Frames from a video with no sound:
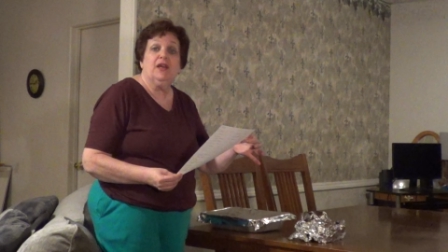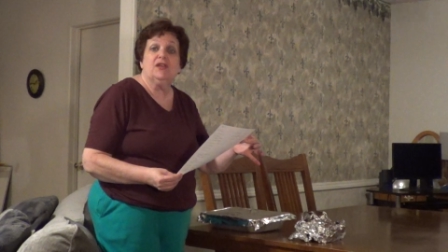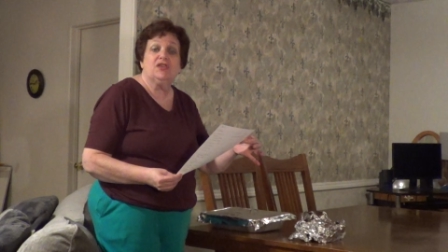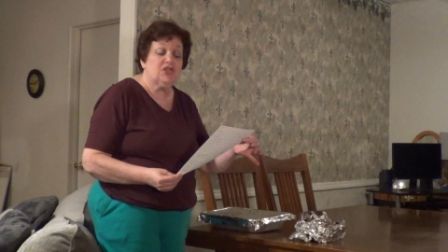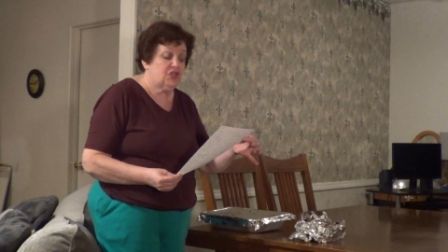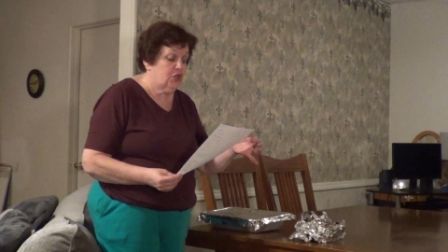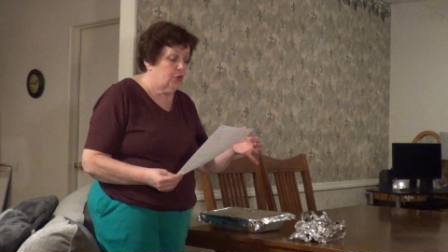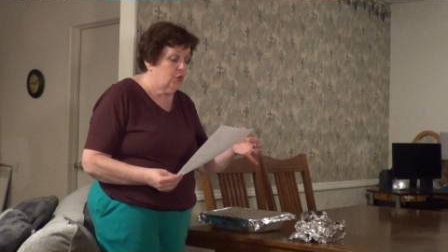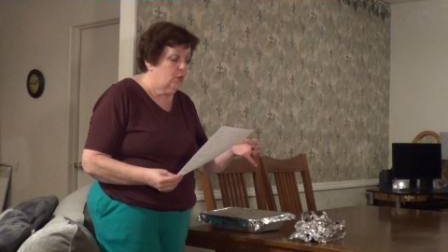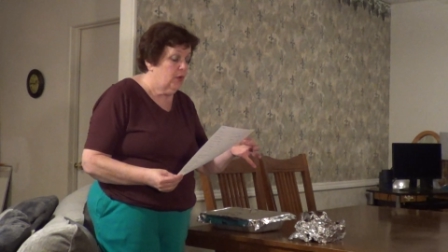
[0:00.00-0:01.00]

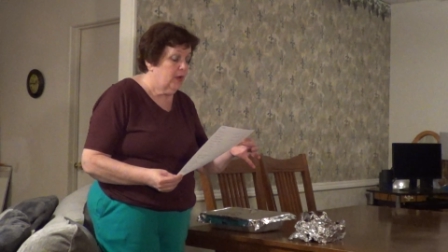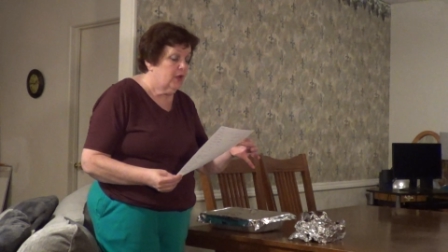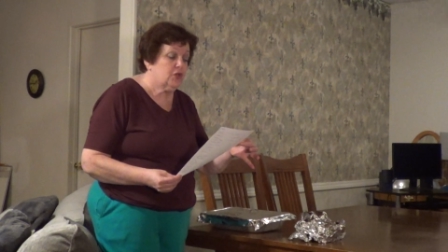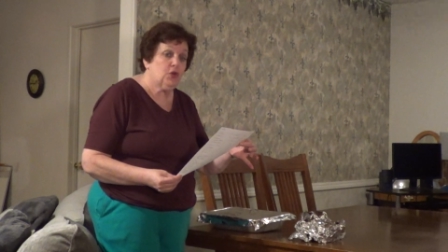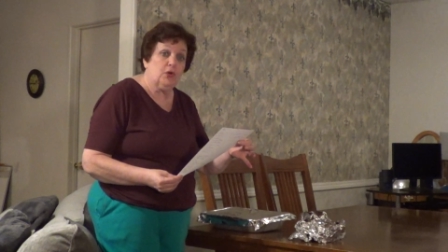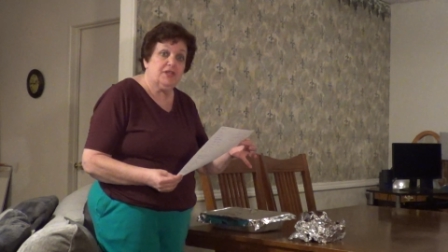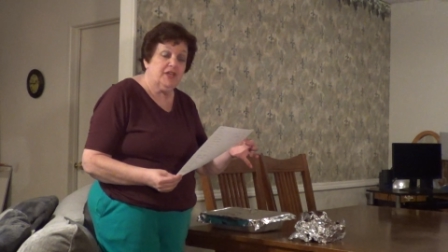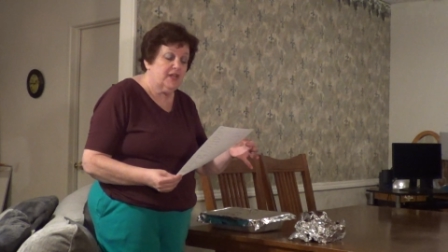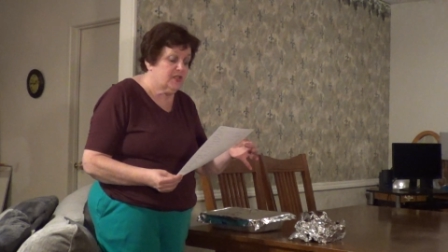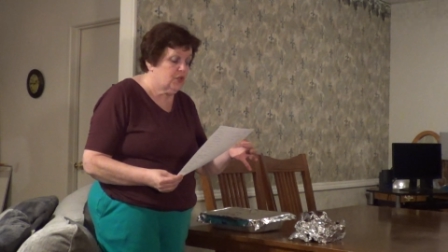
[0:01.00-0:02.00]
stew,
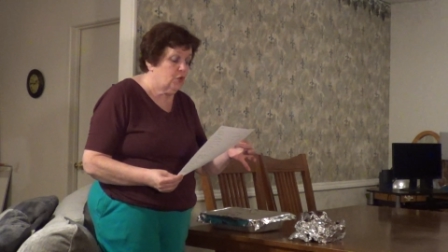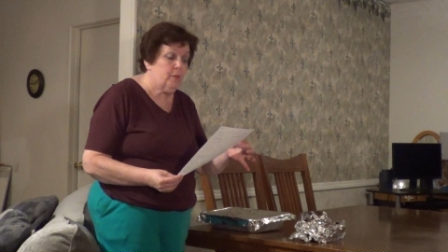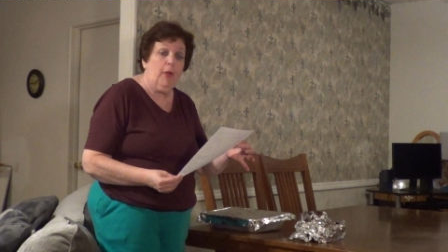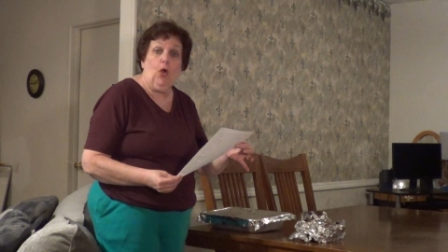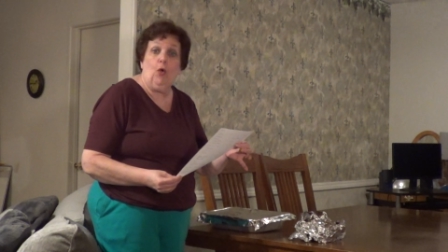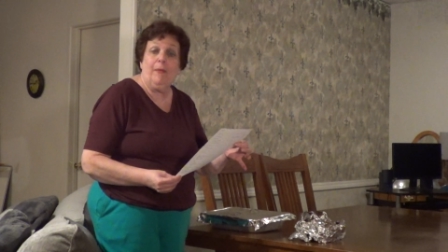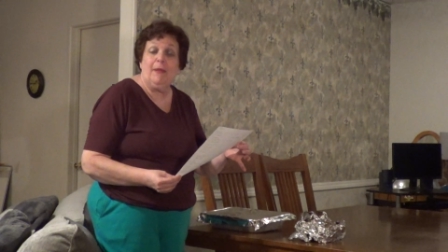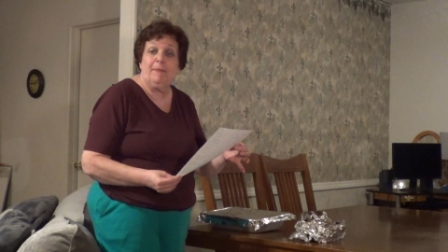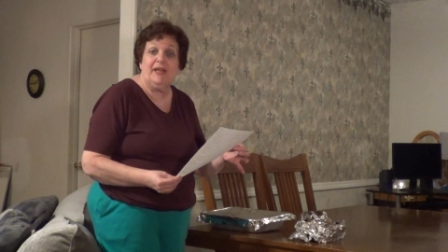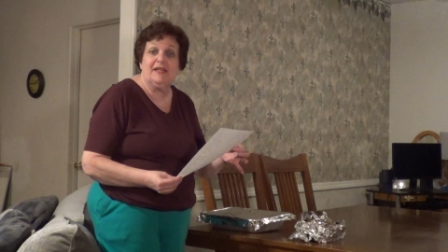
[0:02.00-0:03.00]
tortilla soup,
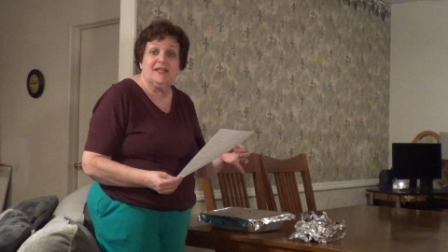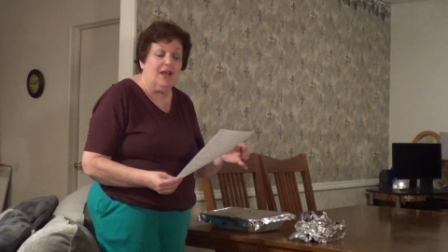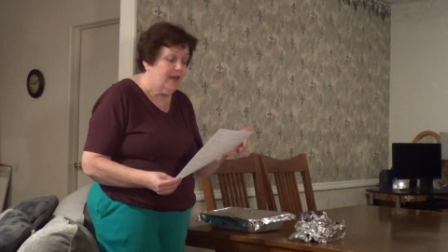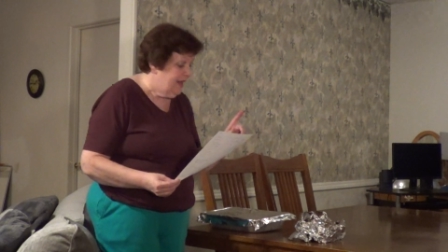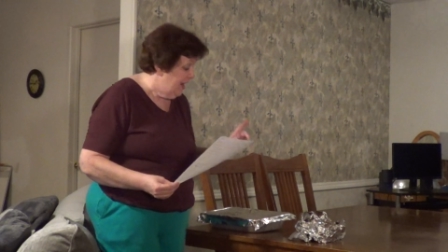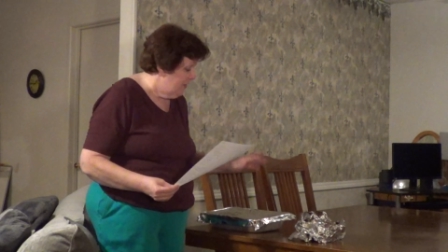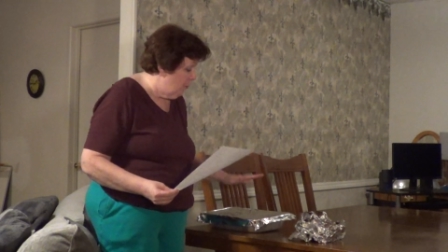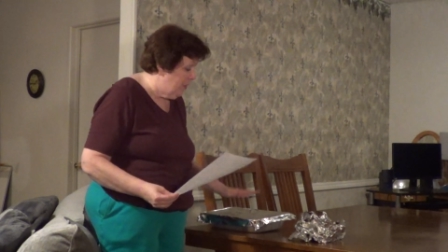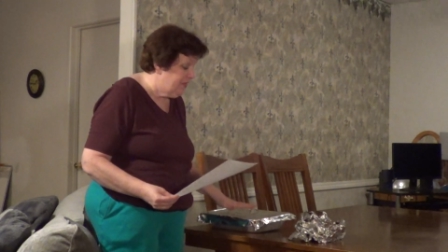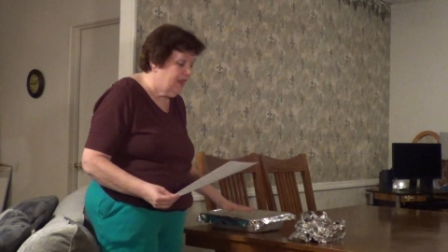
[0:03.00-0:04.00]
homemade pizza, and the
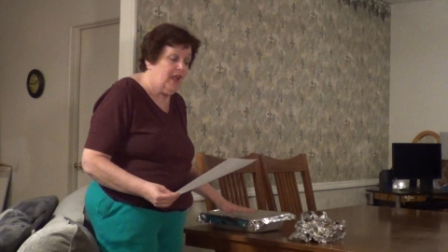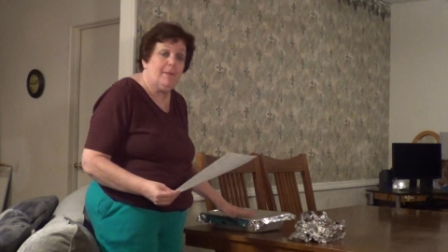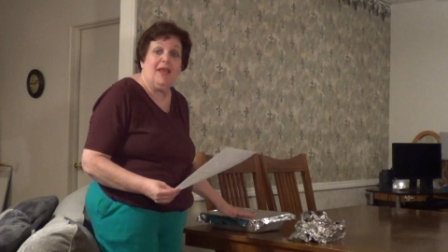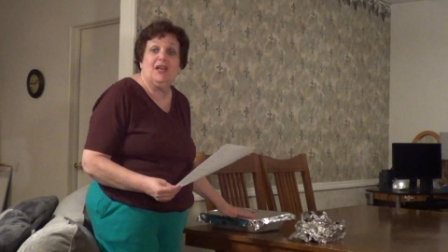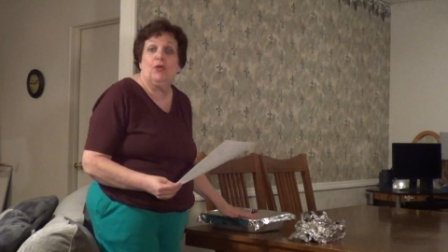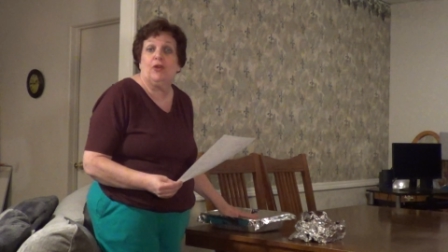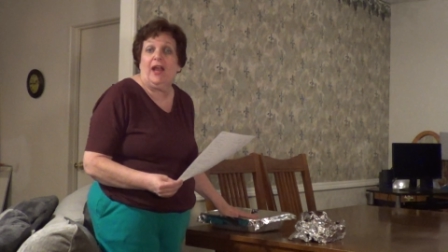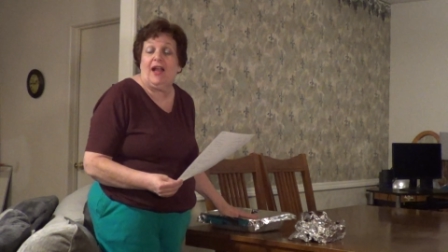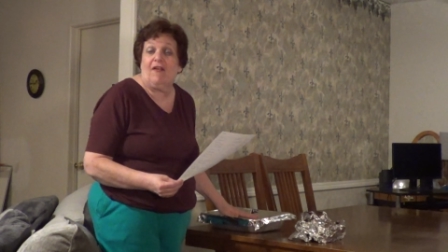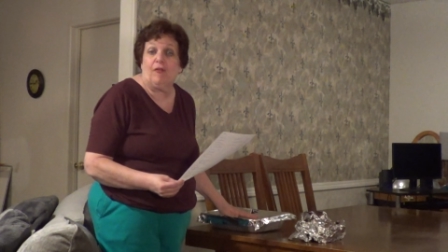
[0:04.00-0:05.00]
one thing I made here and
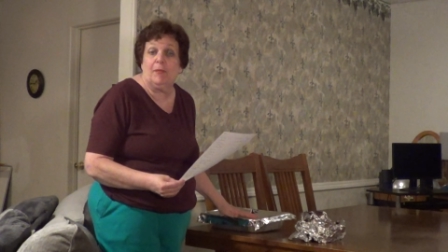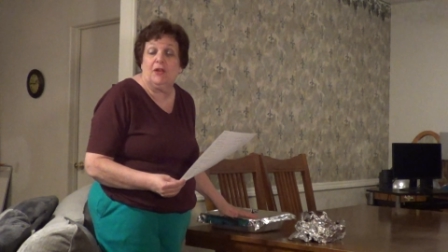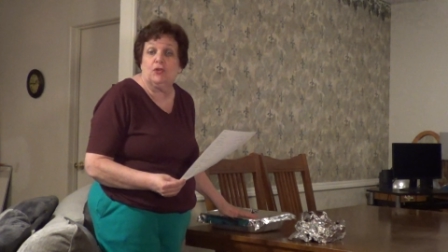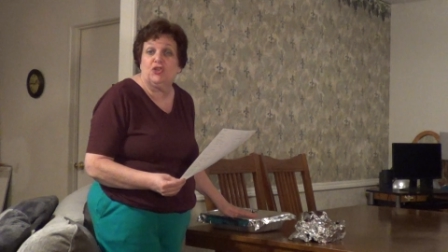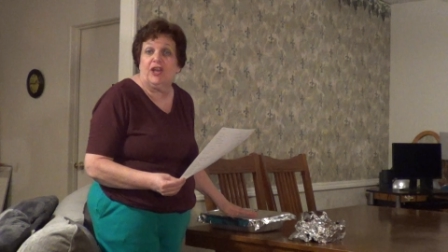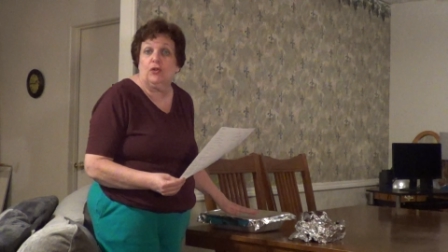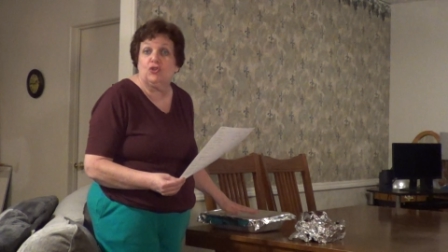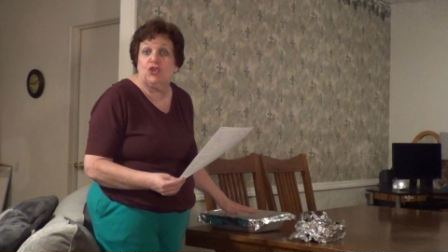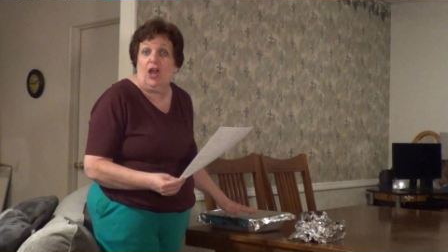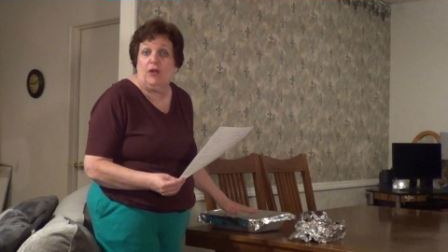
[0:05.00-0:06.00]
I got from another channel,
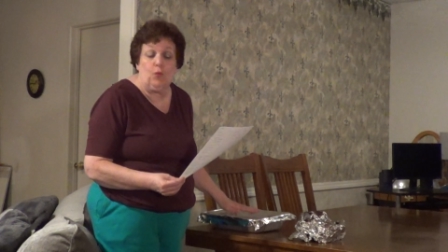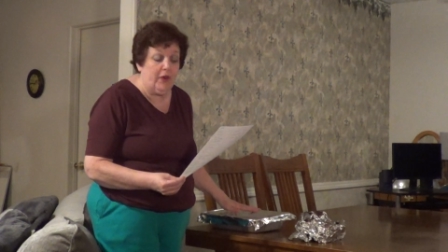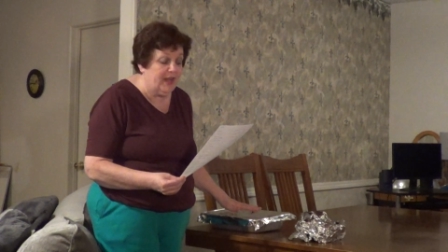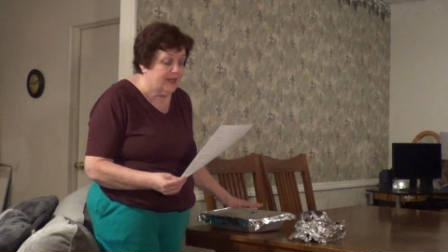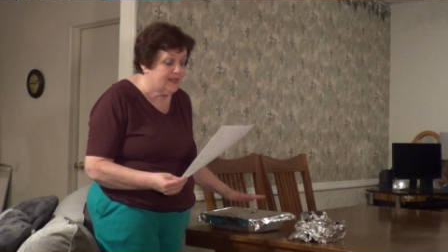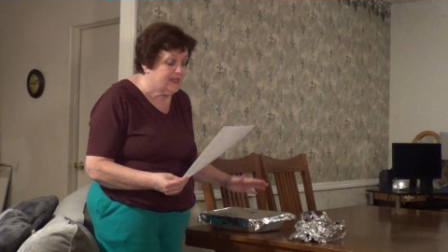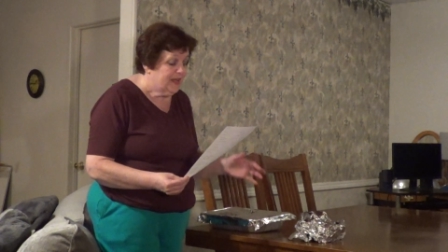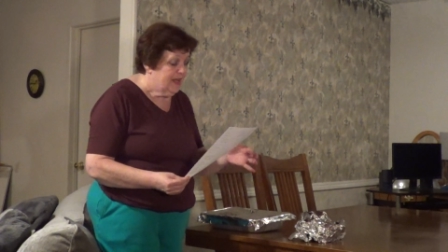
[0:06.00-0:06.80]
John Wayne's